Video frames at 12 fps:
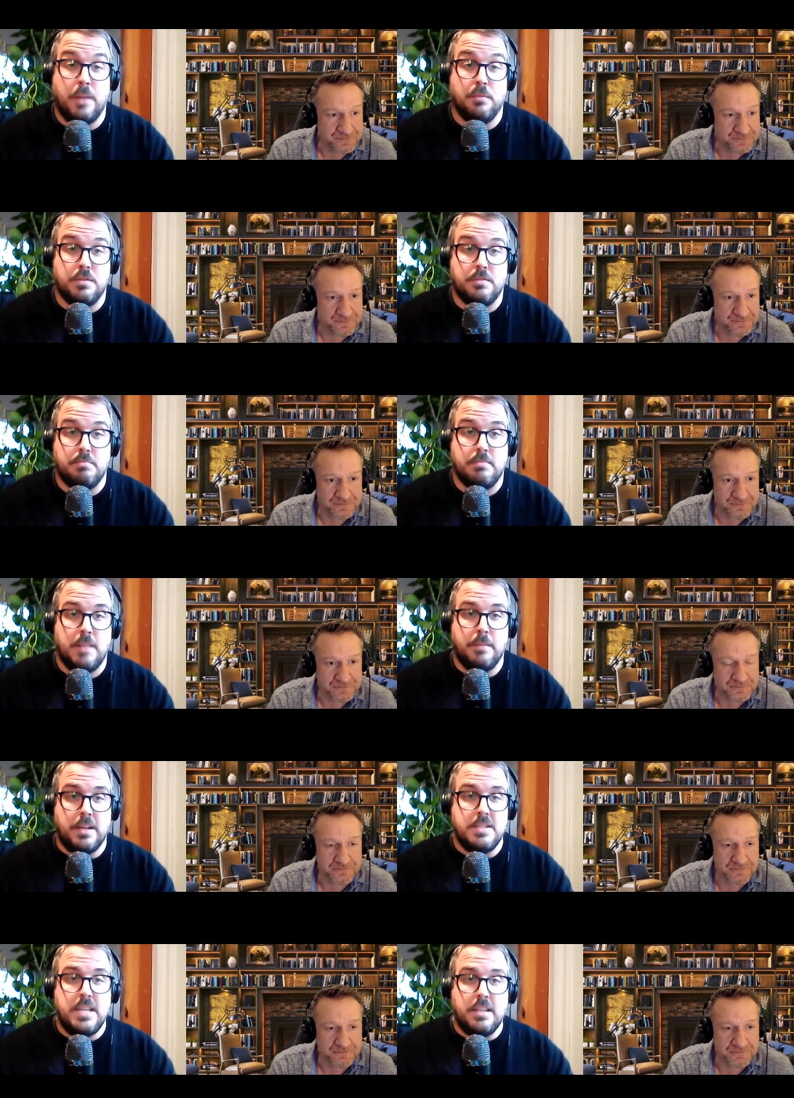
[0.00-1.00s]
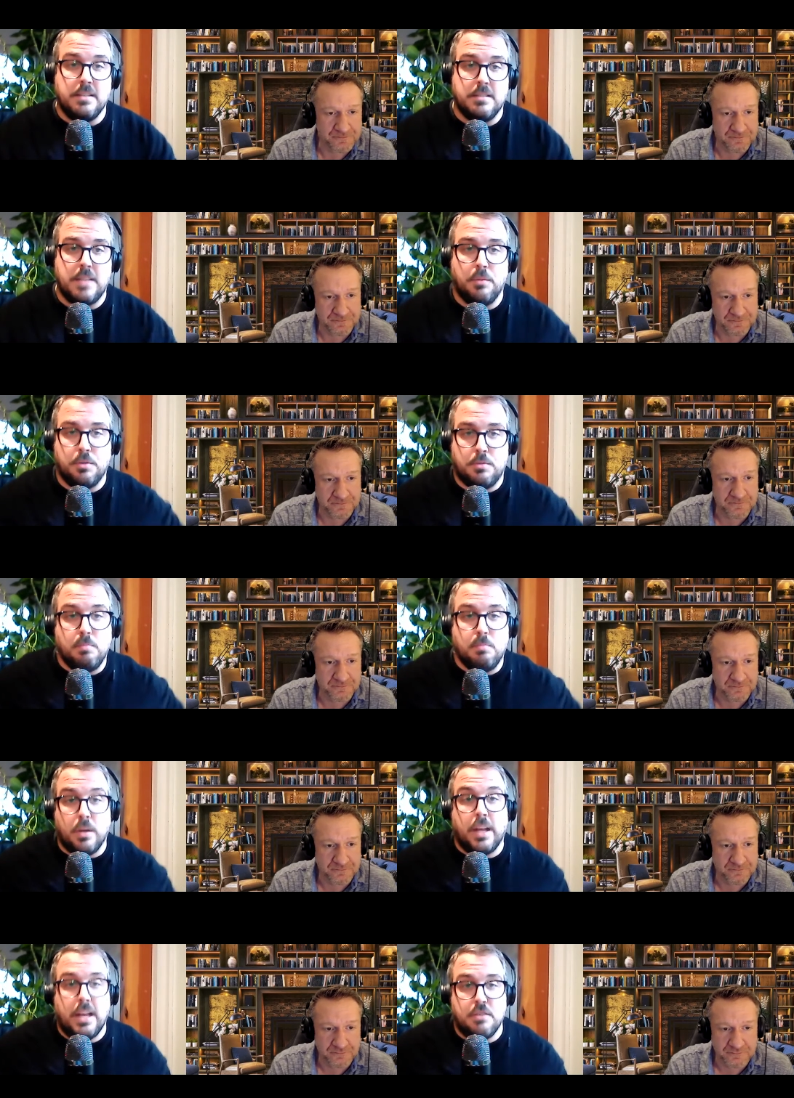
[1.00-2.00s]
Speaker 1: I was in my teens. That was
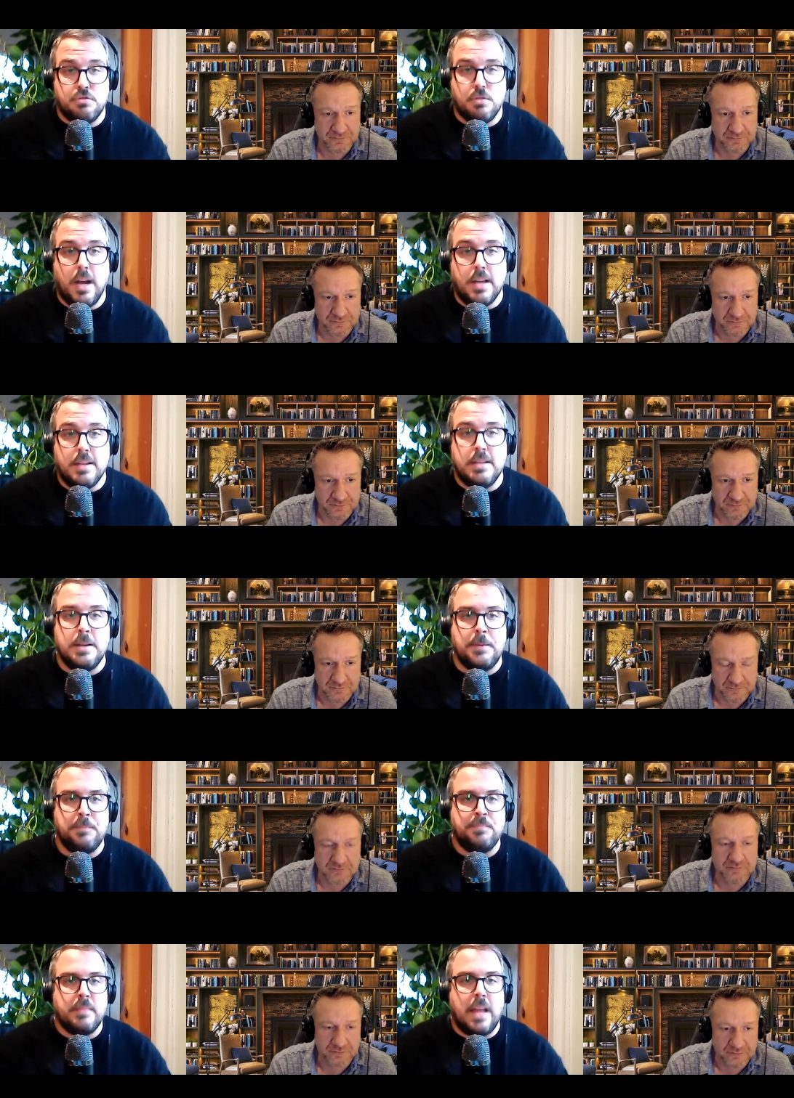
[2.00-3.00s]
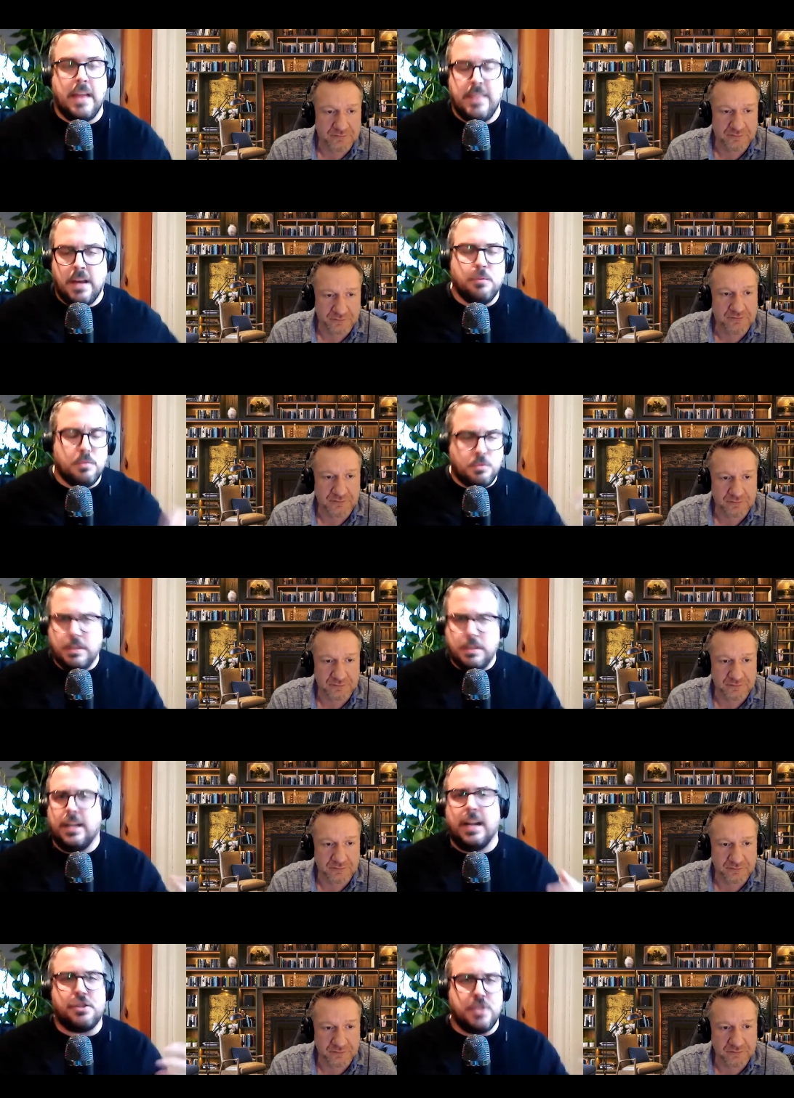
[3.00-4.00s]
what I had tried, and that
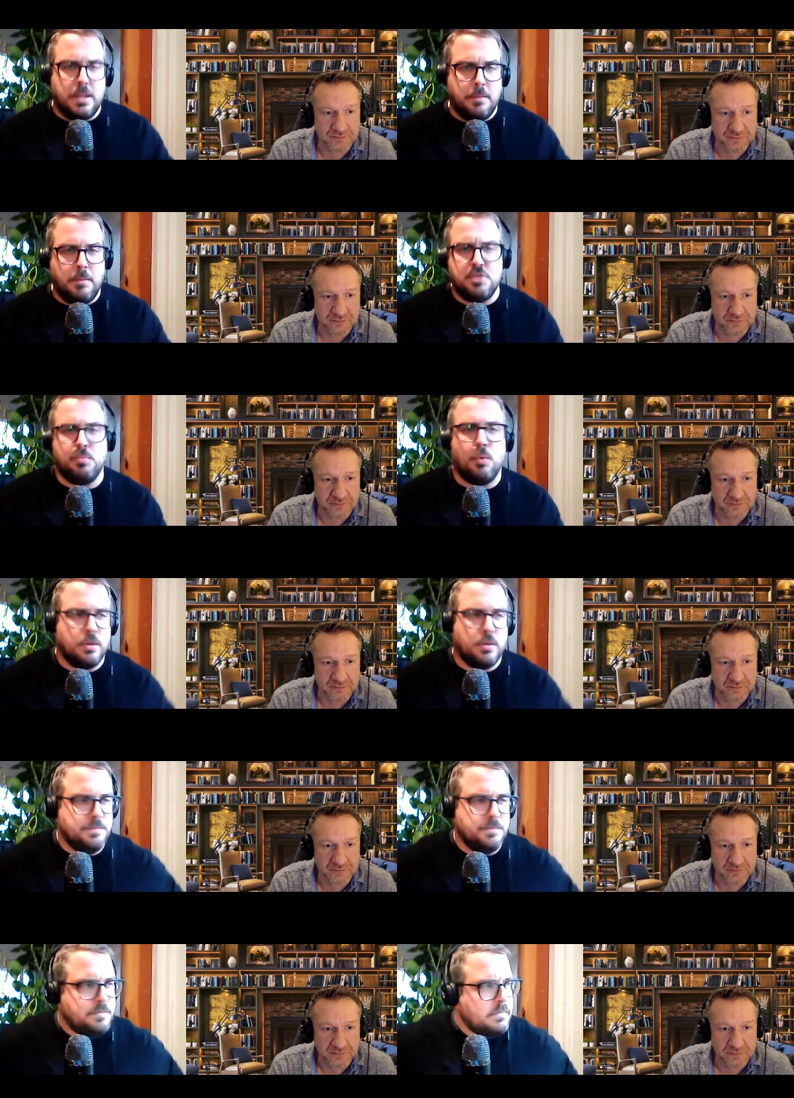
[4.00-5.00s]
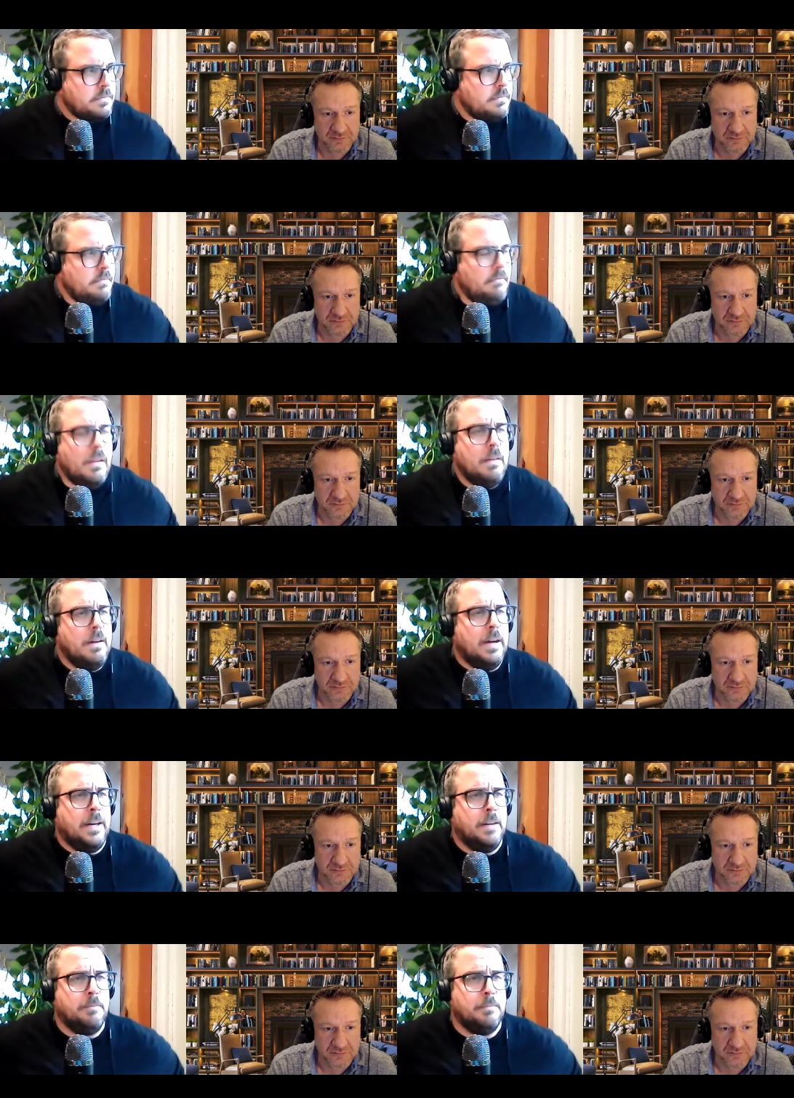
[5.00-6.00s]
created actually a much more
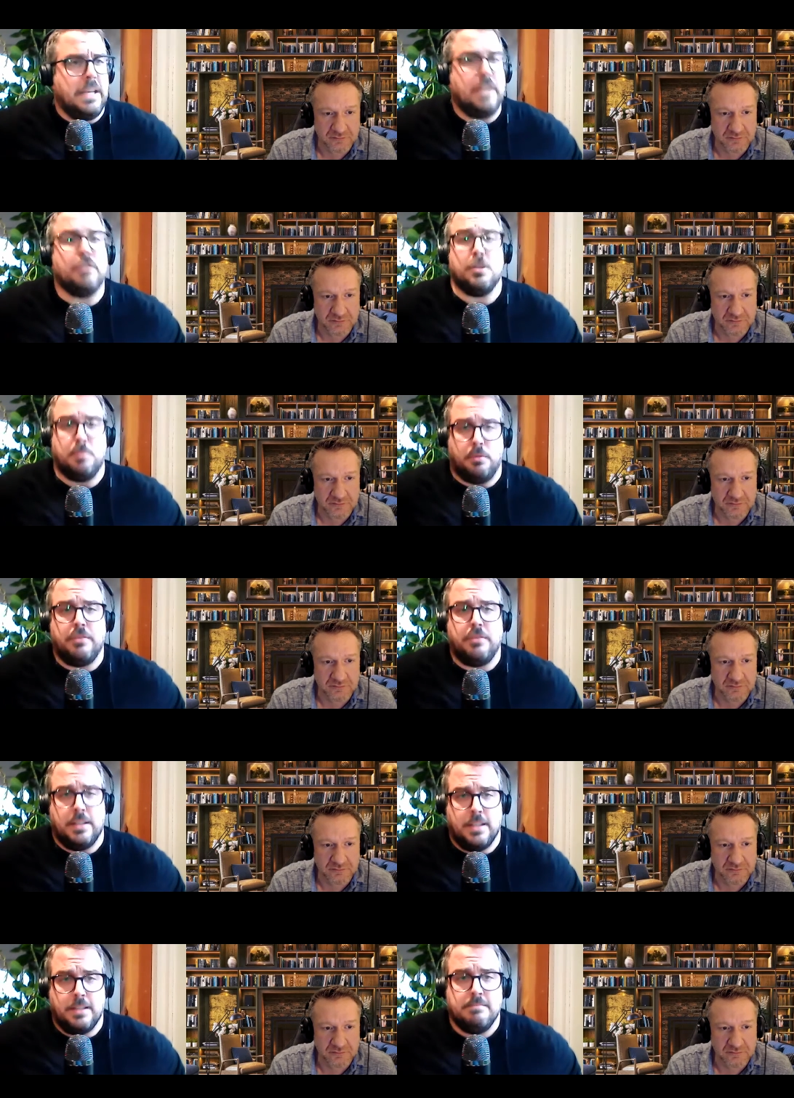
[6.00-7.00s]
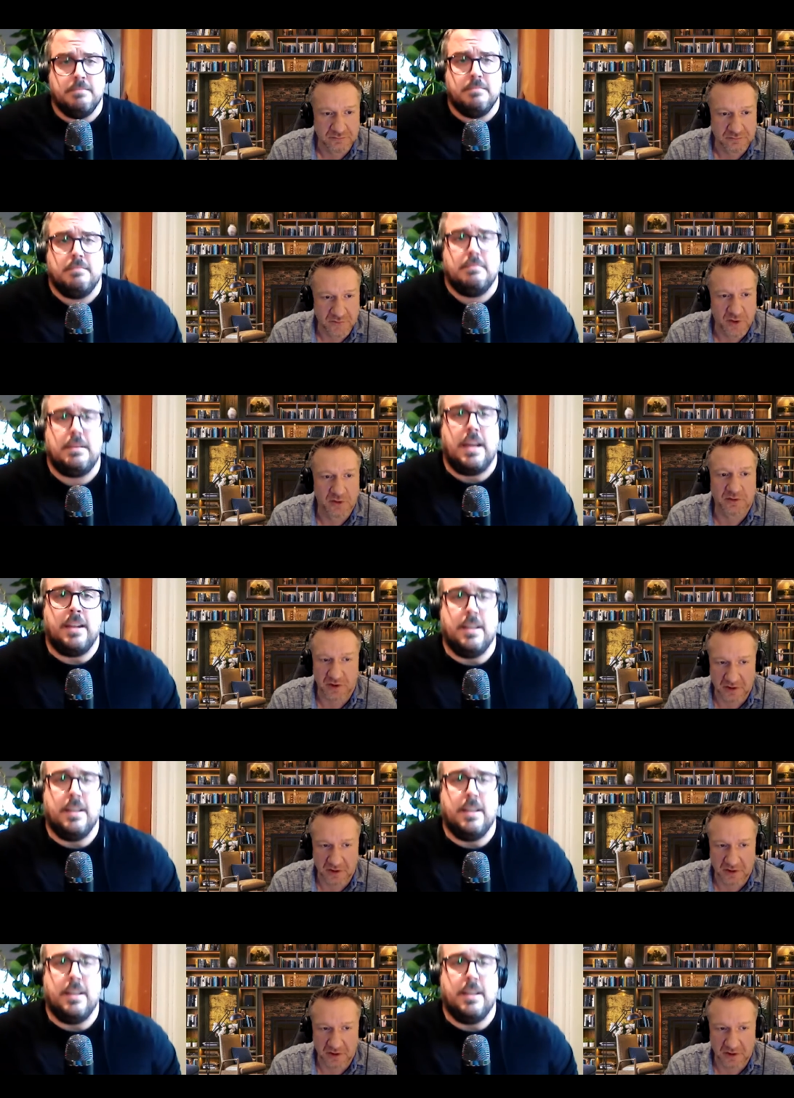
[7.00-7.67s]
um, irritable feeling, okay.